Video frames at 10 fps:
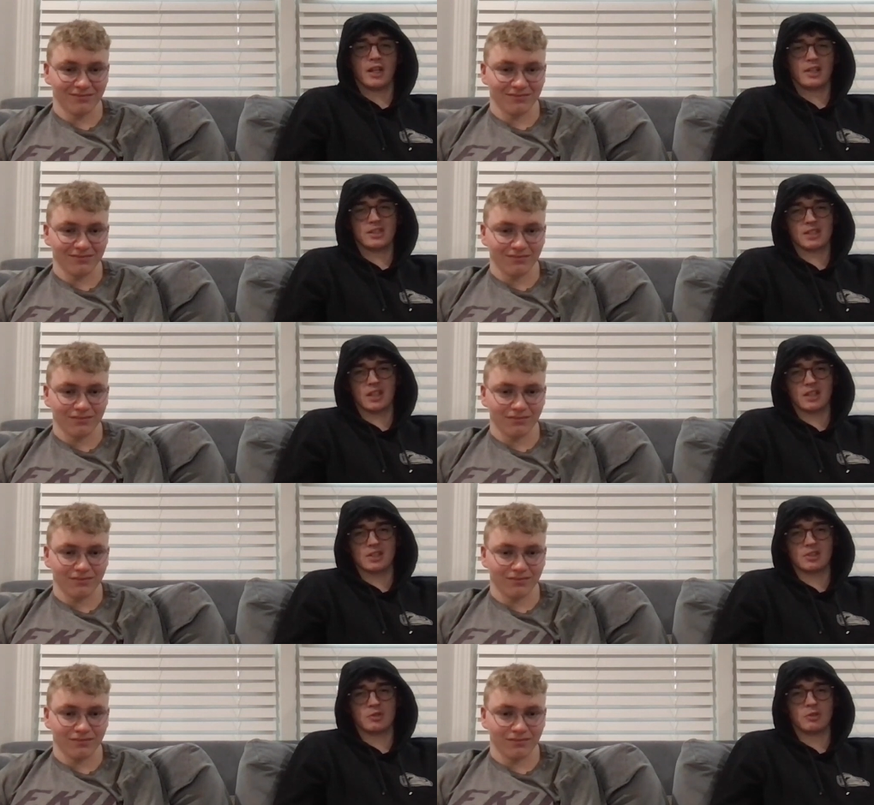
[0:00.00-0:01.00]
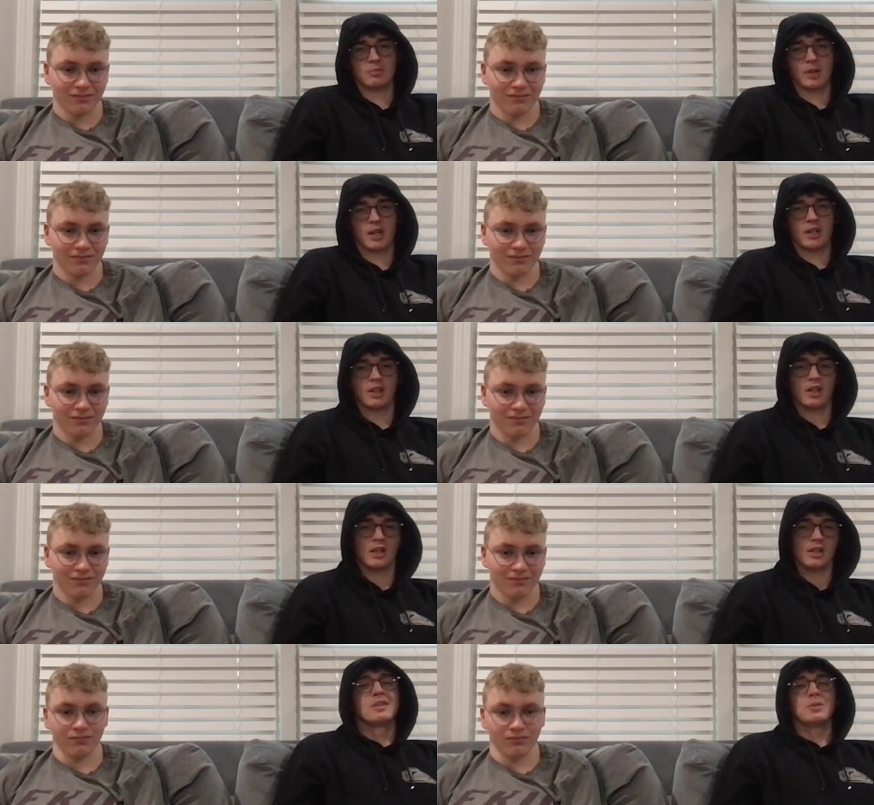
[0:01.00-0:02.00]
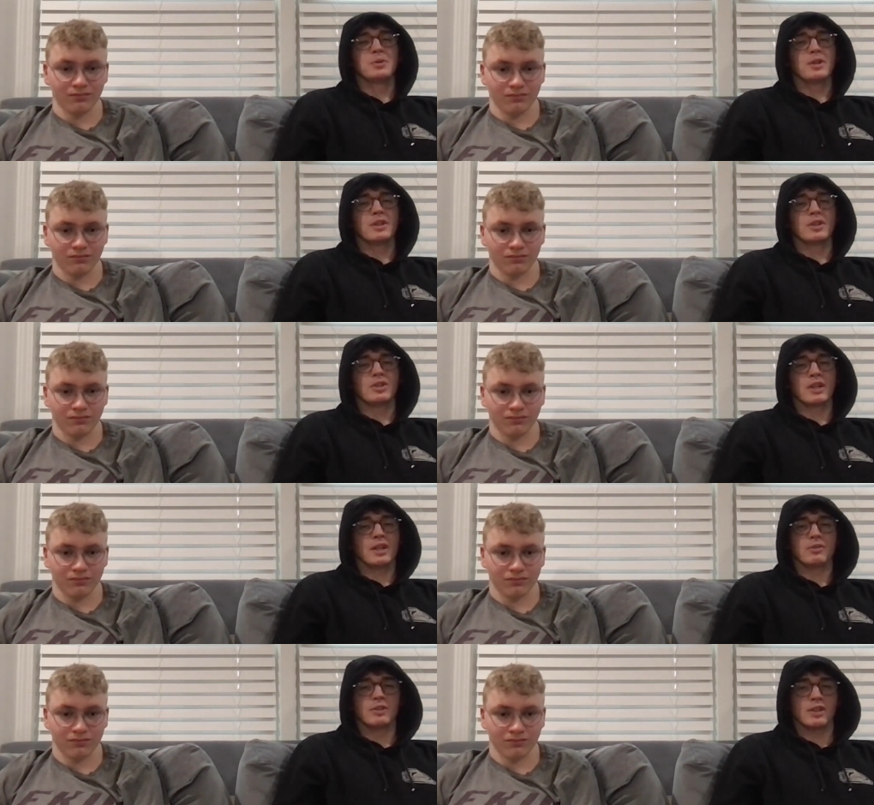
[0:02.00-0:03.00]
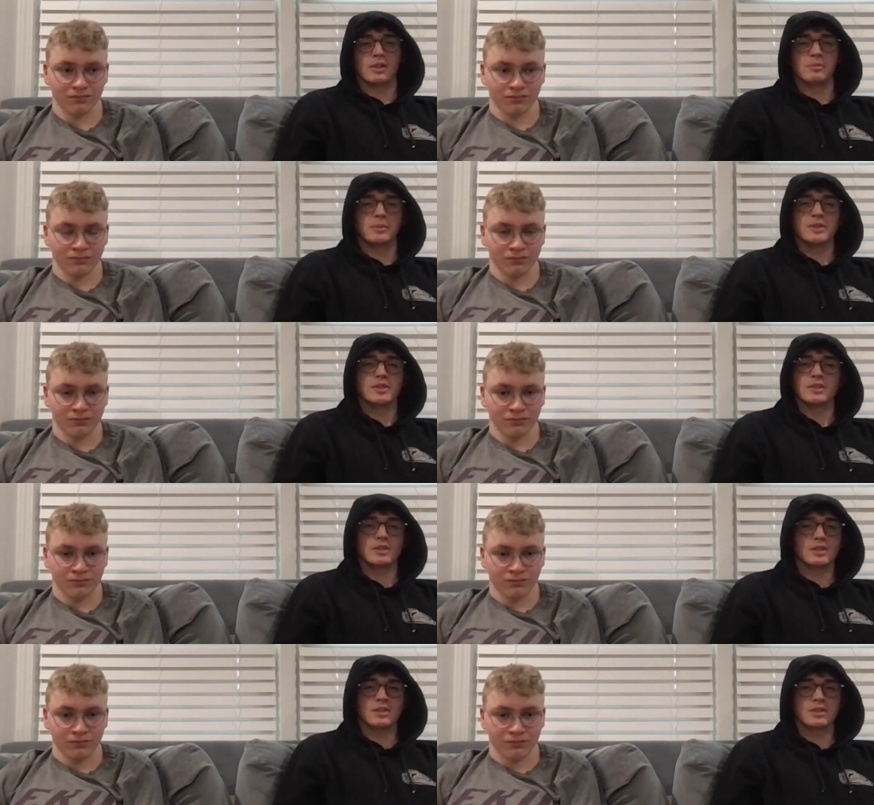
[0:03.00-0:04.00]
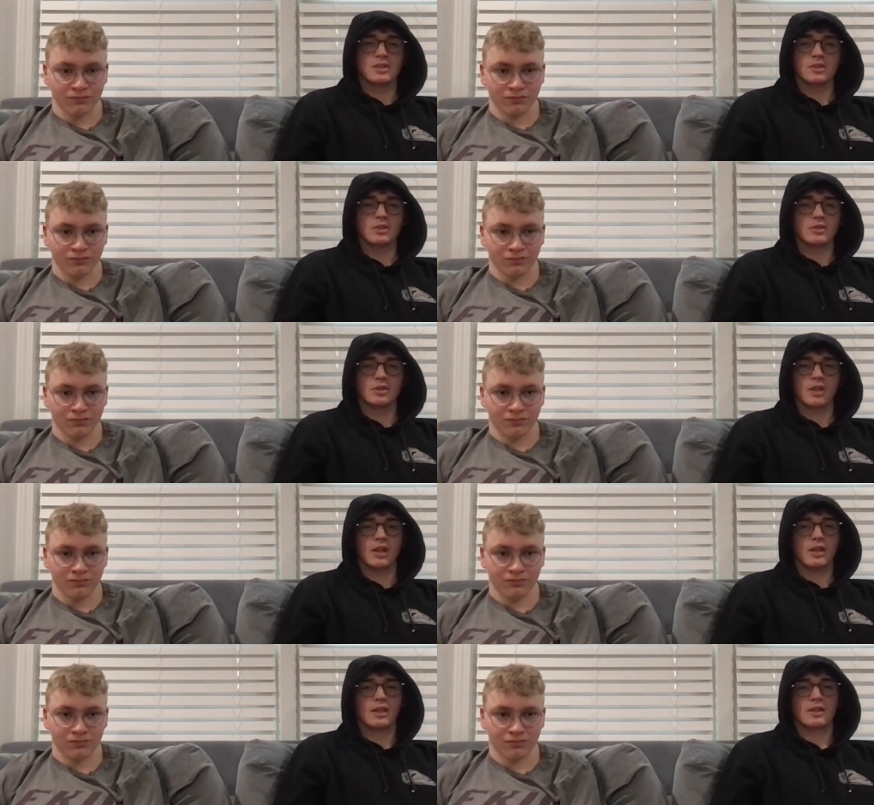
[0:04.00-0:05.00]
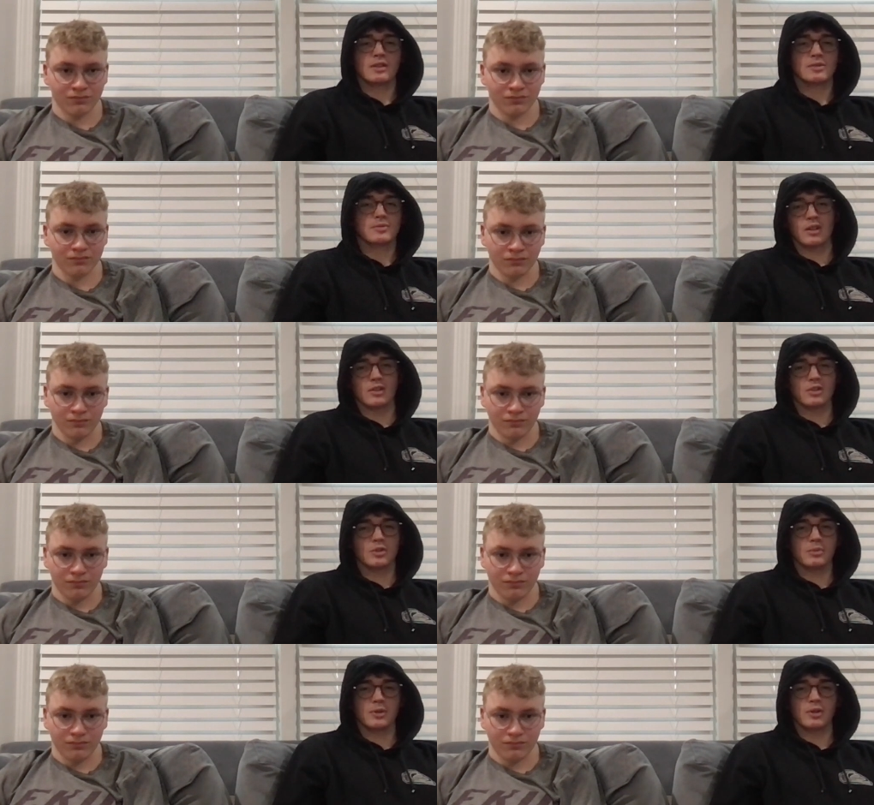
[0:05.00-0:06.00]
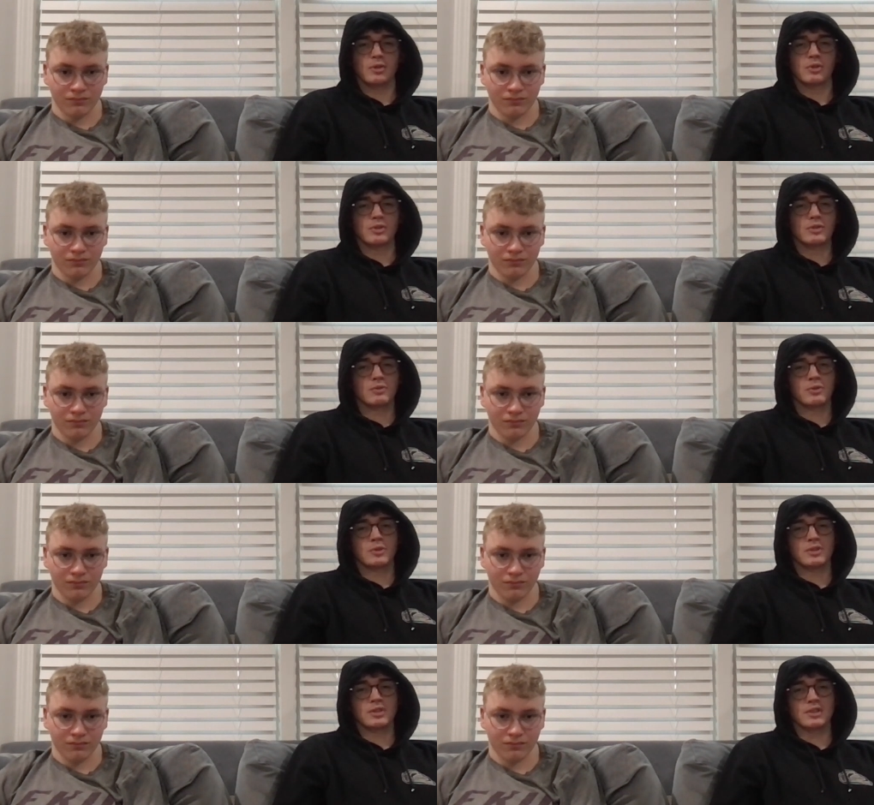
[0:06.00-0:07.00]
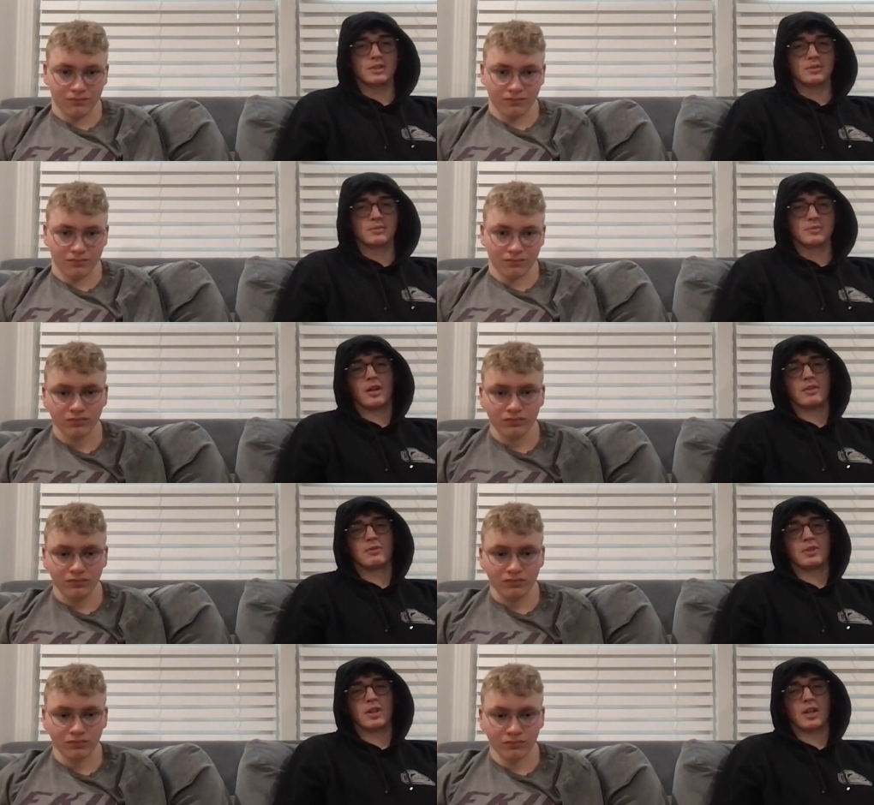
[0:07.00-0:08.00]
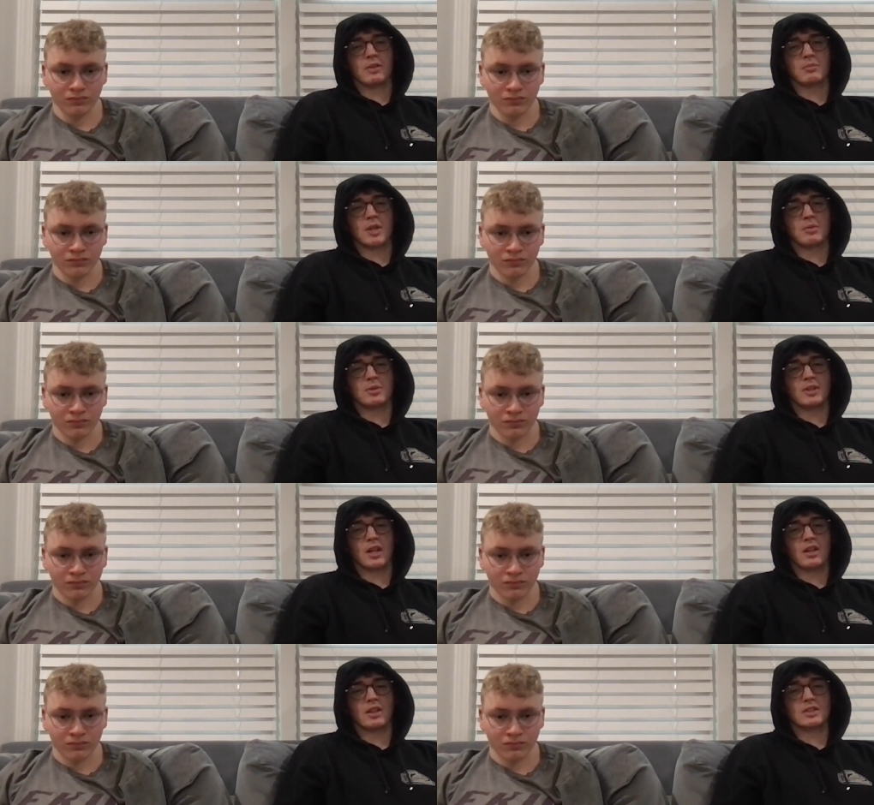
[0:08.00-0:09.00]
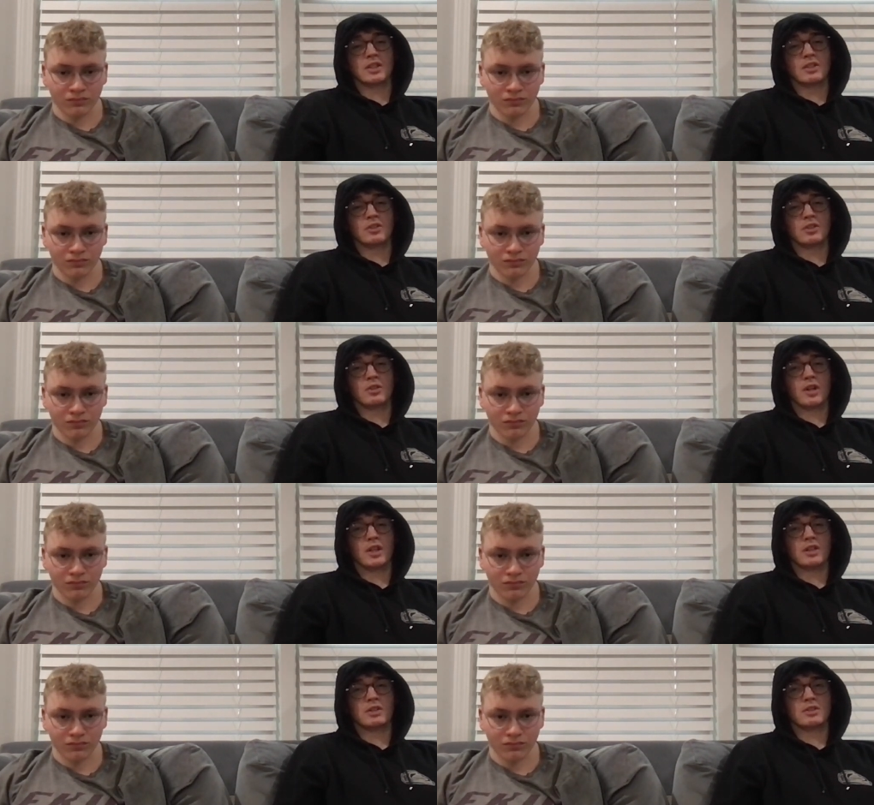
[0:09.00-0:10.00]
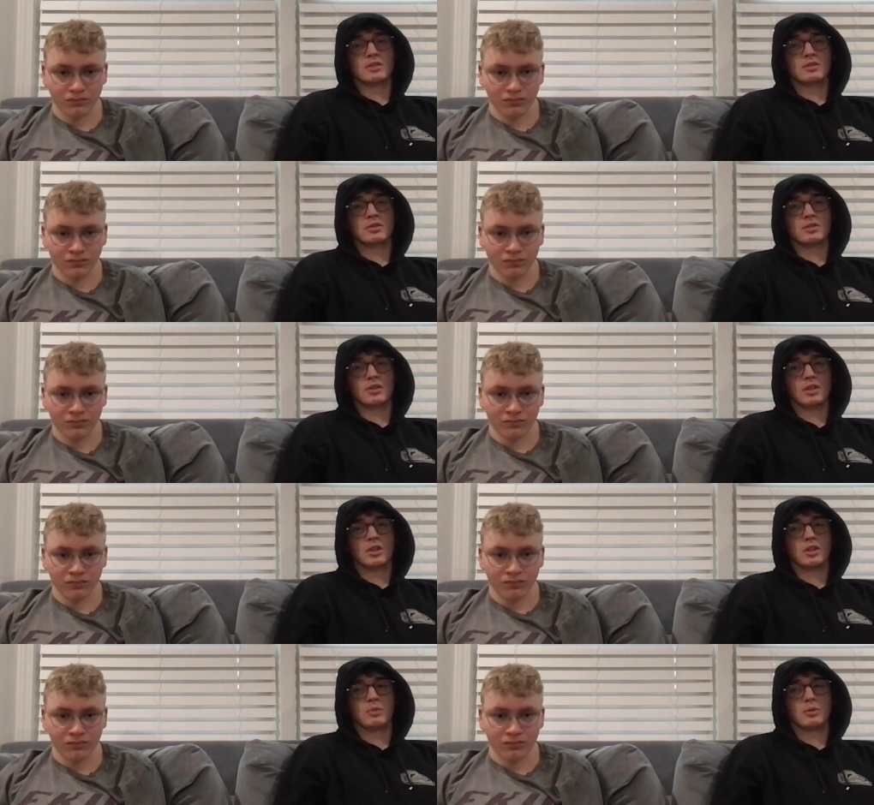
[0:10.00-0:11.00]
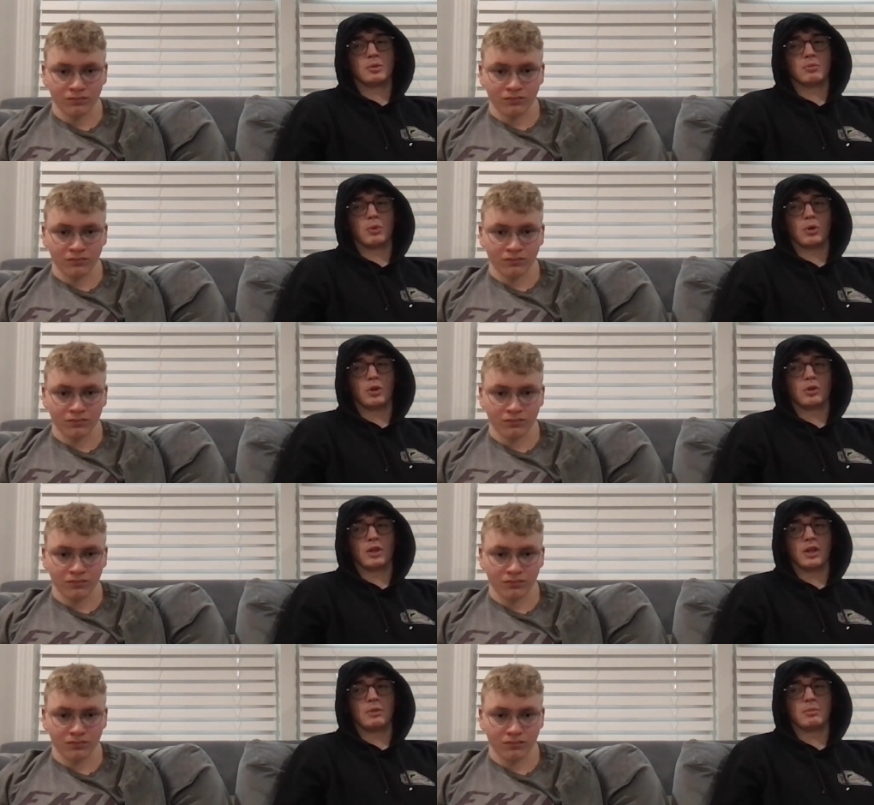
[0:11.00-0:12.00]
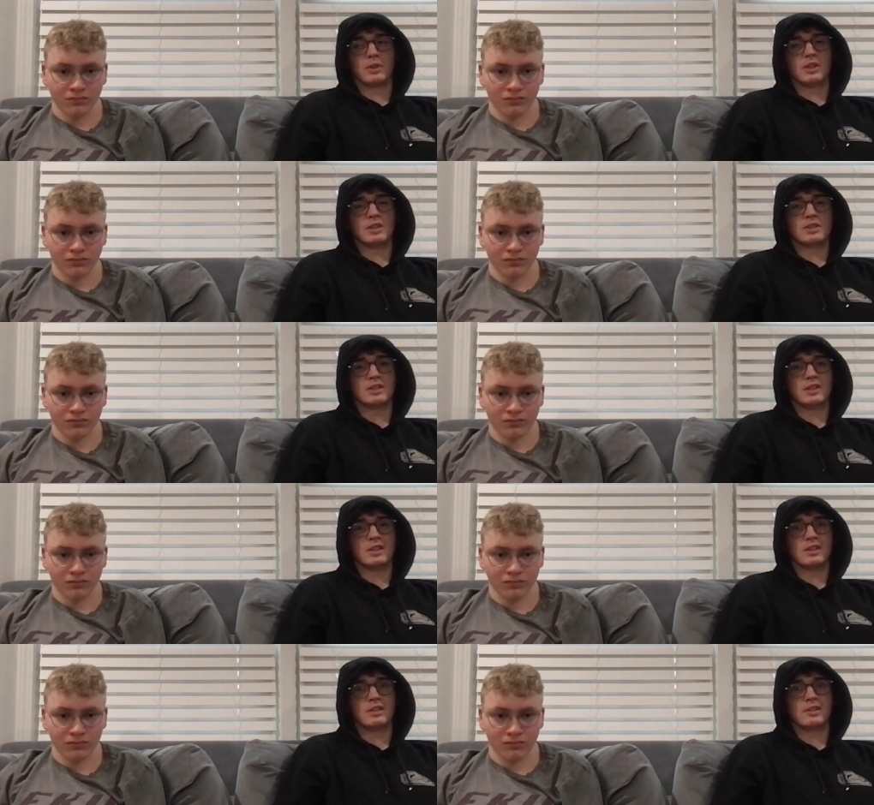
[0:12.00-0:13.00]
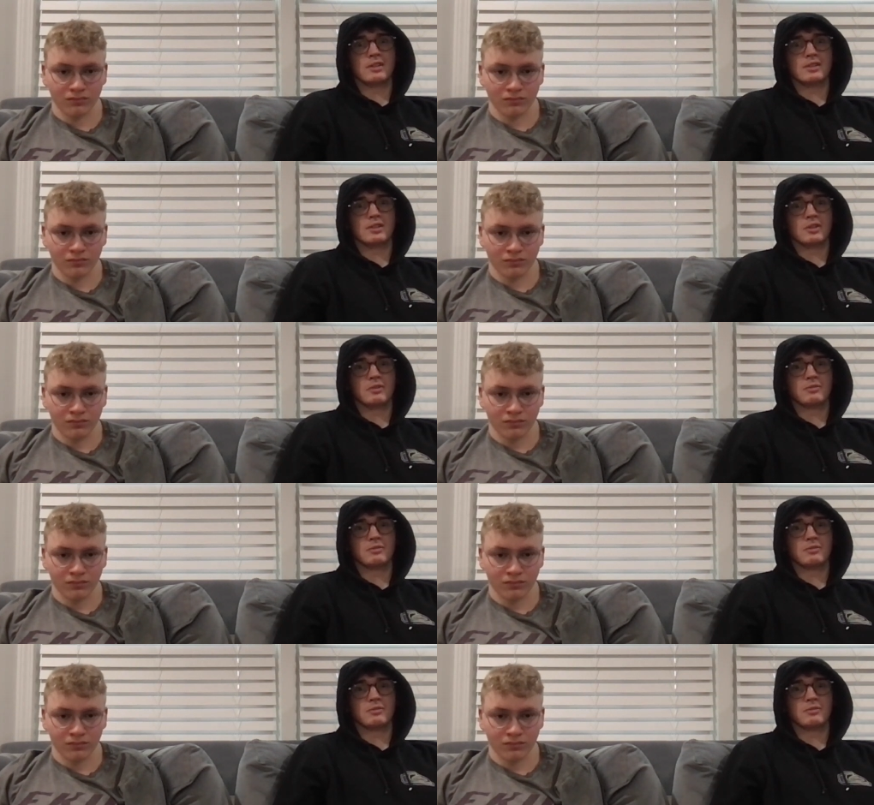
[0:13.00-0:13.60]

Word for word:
Speaker 1: I just kind of scooted by in class. You ain't gonna have any ambition until you're like a little bit older than 14. I feel like maybe Alexander the Great was a little bit more great because he did it on his own